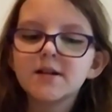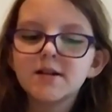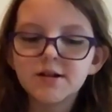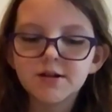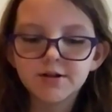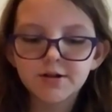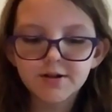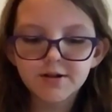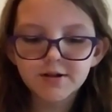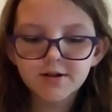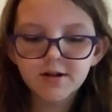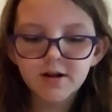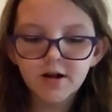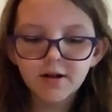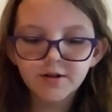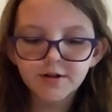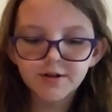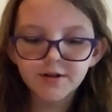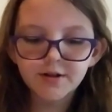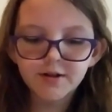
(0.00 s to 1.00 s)
and just
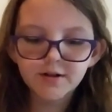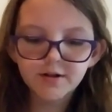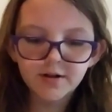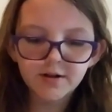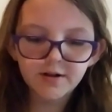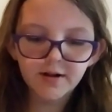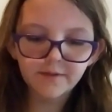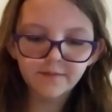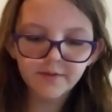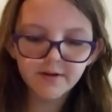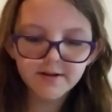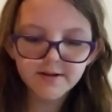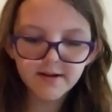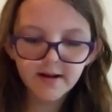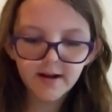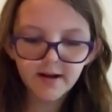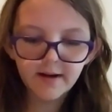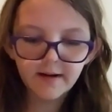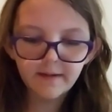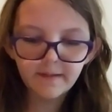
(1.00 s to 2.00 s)
color it on every
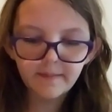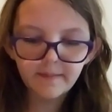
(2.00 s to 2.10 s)
side